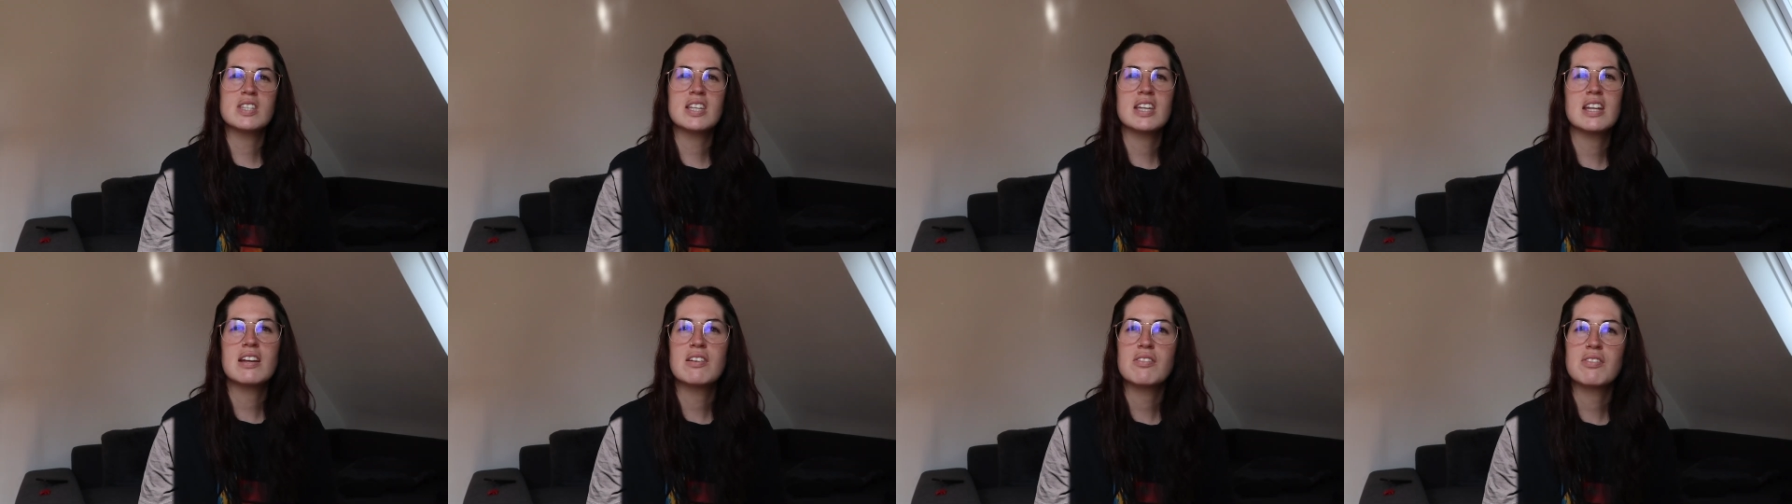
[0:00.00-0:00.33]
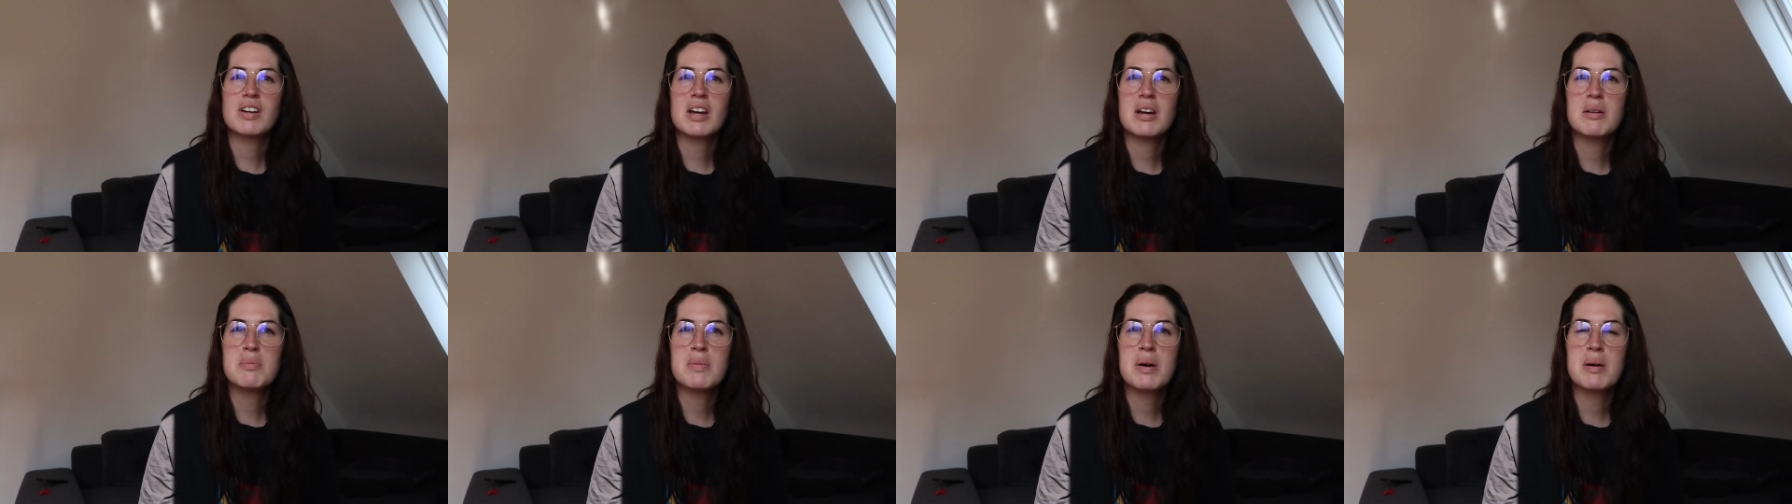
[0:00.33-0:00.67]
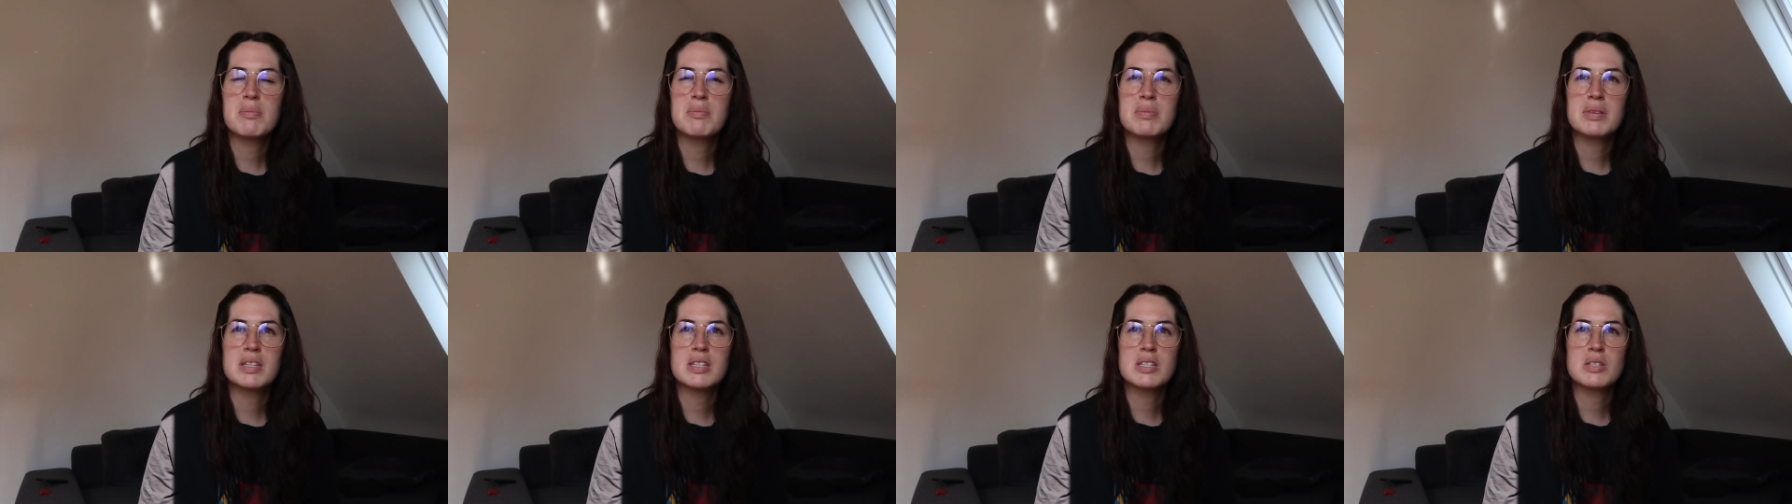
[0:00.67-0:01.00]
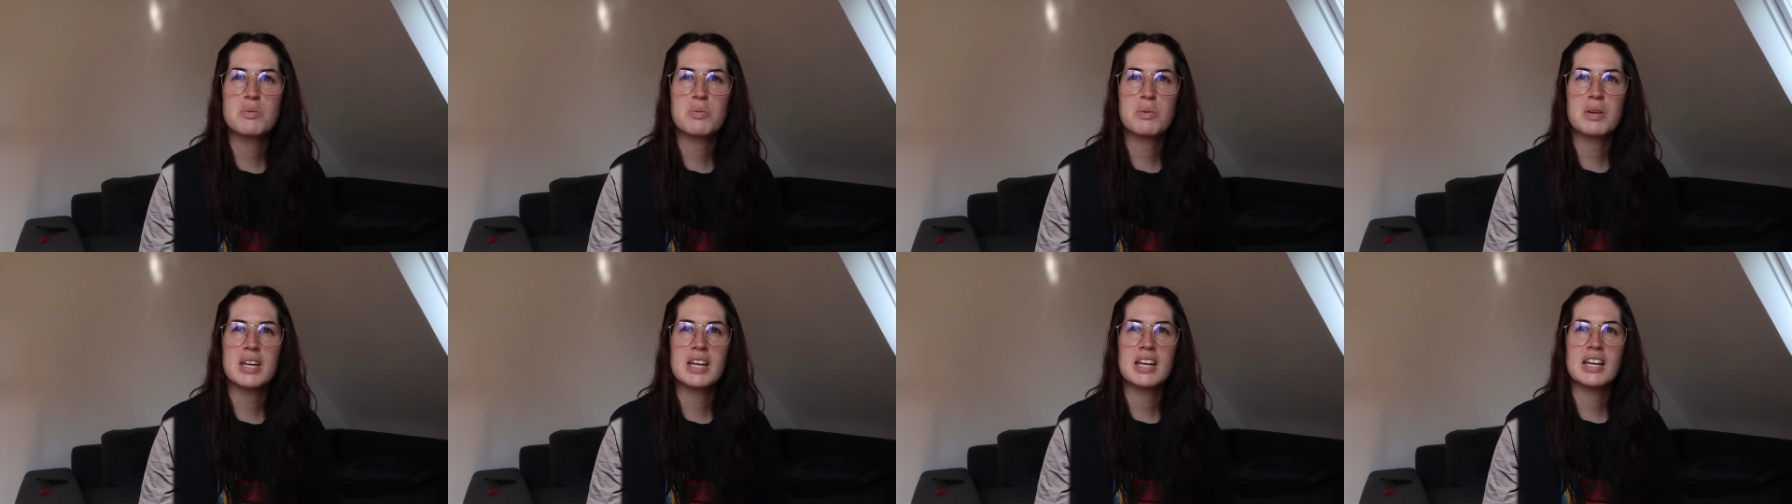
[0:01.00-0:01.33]
that have come up
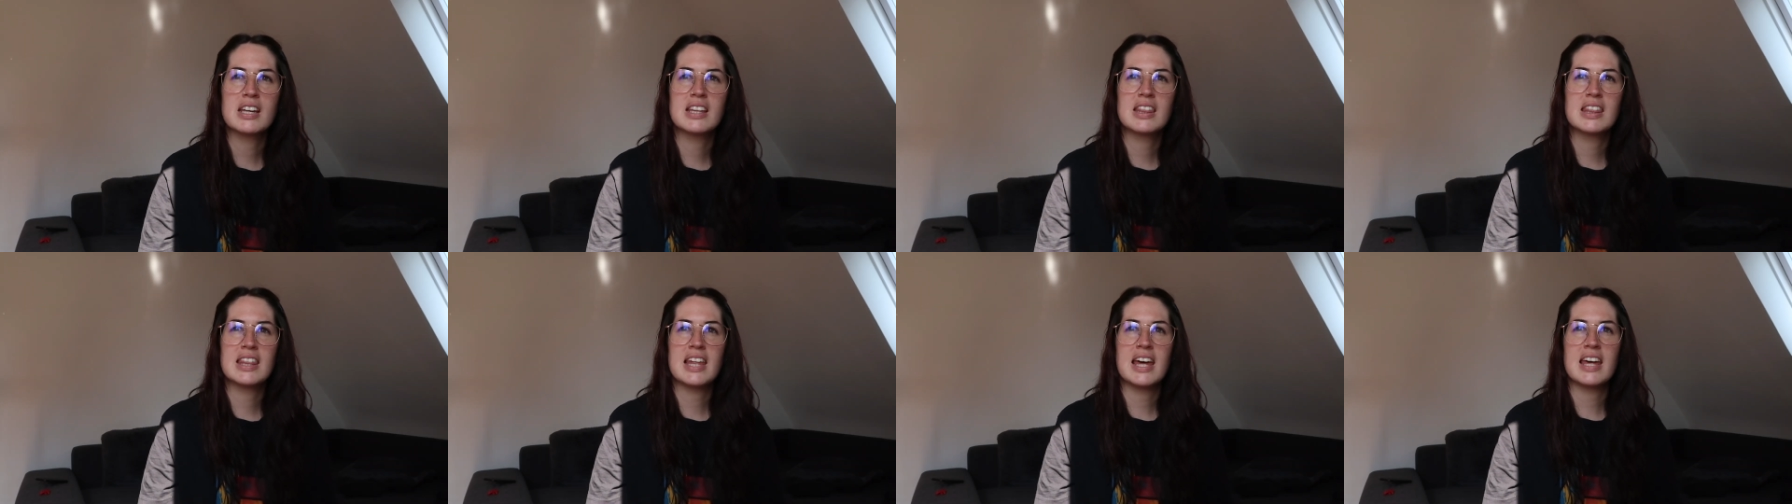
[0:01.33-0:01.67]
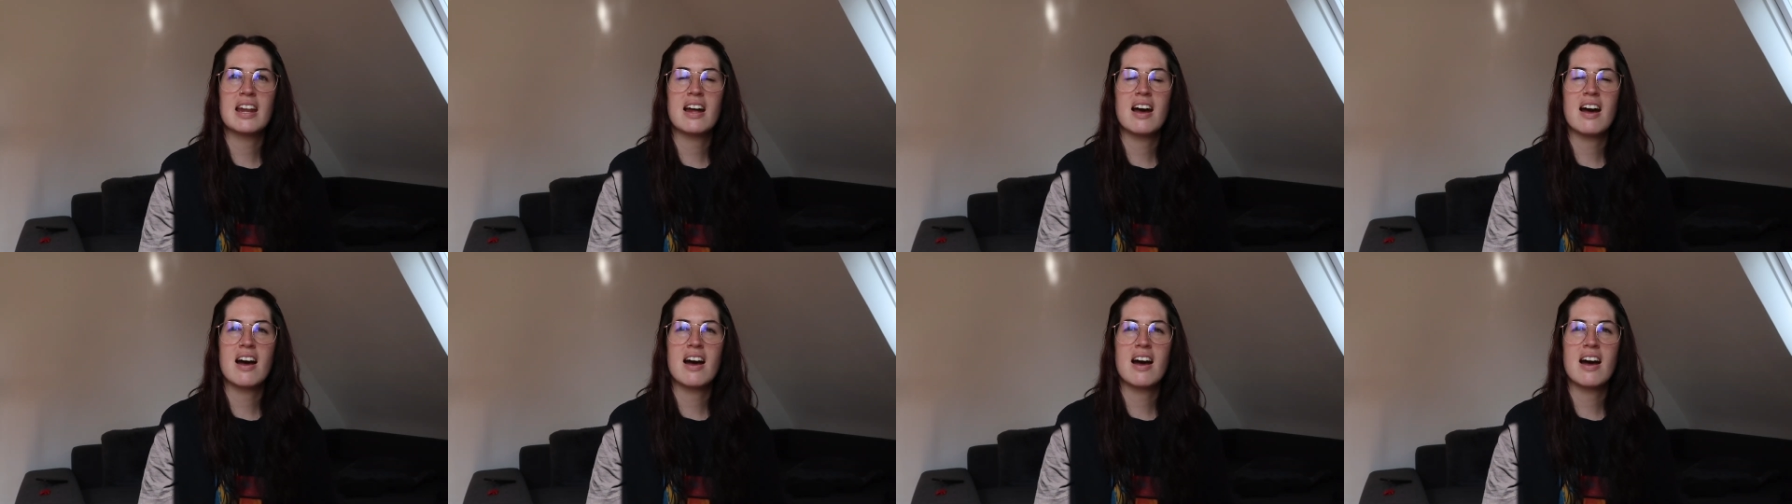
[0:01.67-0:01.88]
this week that